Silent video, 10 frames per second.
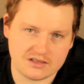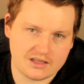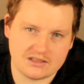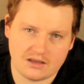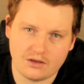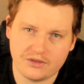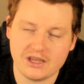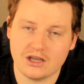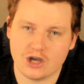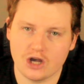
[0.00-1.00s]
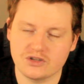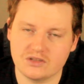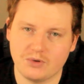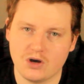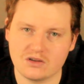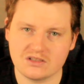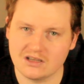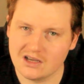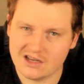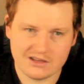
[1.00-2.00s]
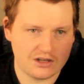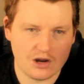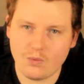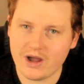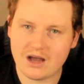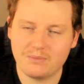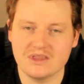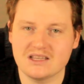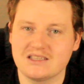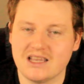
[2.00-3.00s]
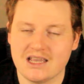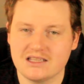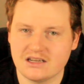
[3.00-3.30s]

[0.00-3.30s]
That's the whole thing, a coach's box, you know, way up in the stands.